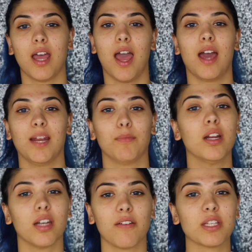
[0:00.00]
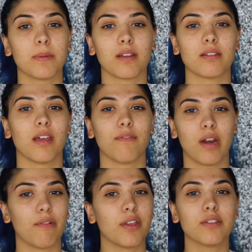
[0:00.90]
And I'm really nervous because I've
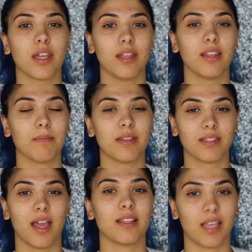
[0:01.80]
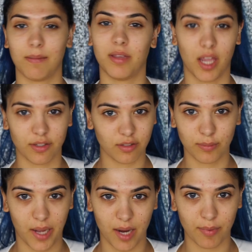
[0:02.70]
never used anything besides ABH to do
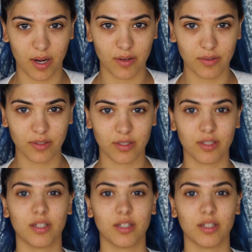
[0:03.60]
my eyebrows.